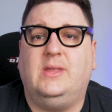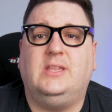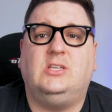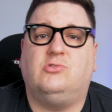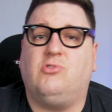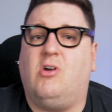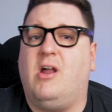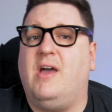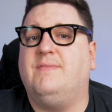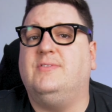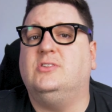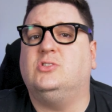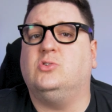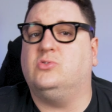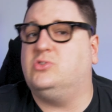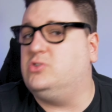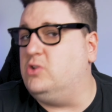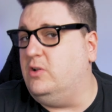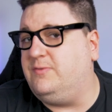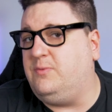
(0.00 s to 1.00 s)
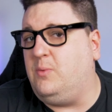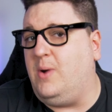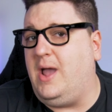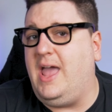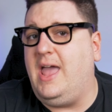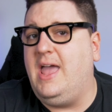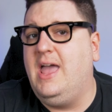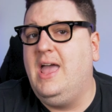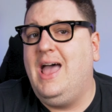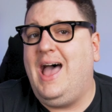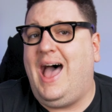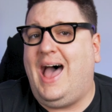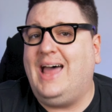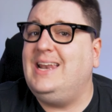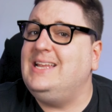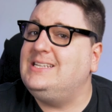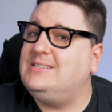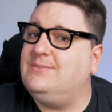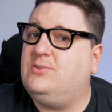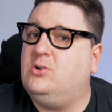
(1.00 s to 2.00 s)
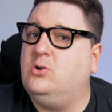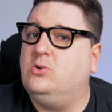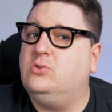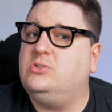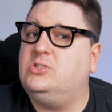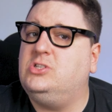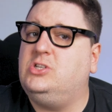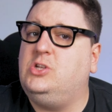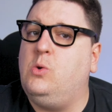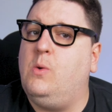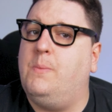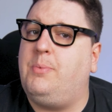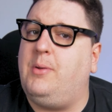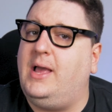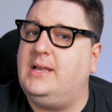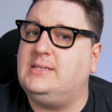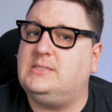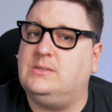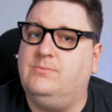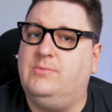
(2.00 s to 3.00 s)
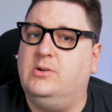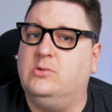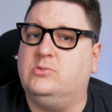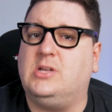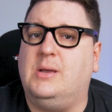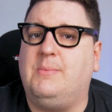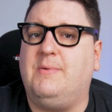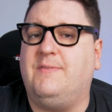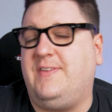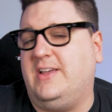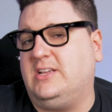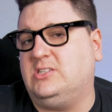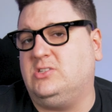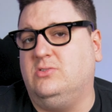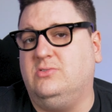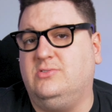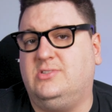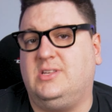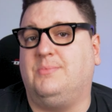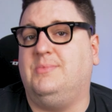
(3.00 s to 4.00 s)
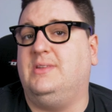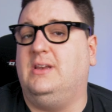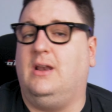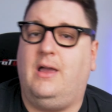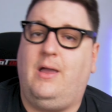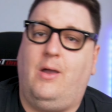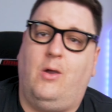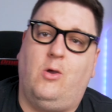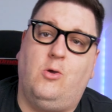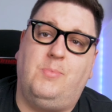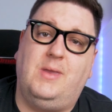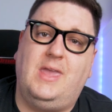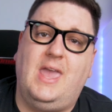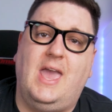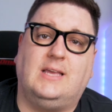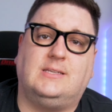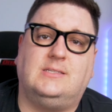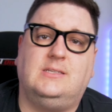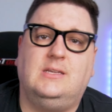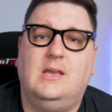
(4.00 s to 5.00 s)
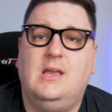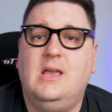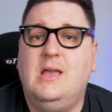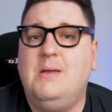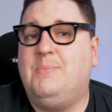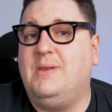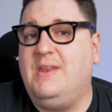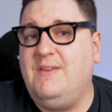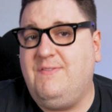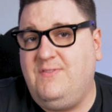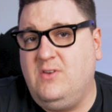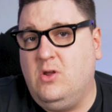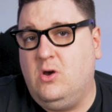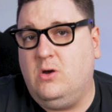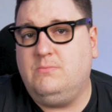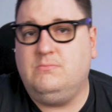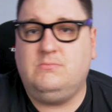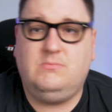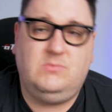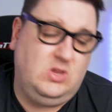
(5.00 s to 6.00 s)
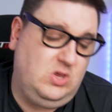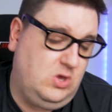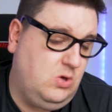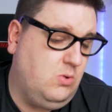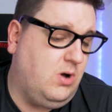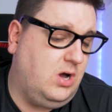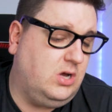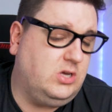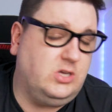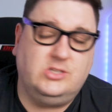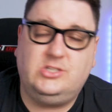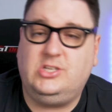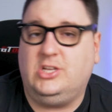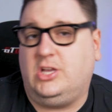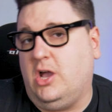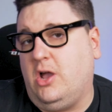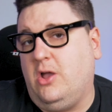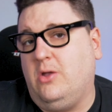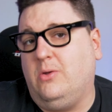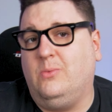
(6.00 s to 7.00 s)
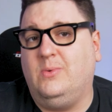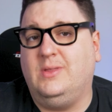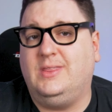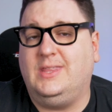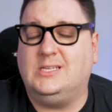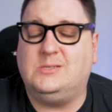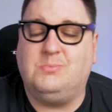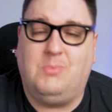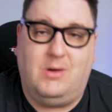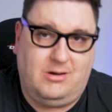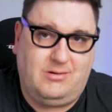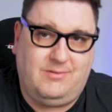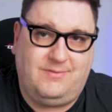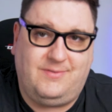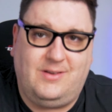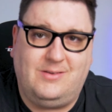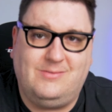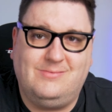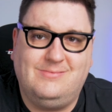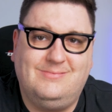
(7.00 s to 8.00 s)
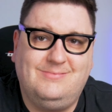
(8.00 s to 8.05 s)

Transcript: with drivers or software, unless of course you apply some real-time effects on something like O B S. But if not, you are good to go with this microphone.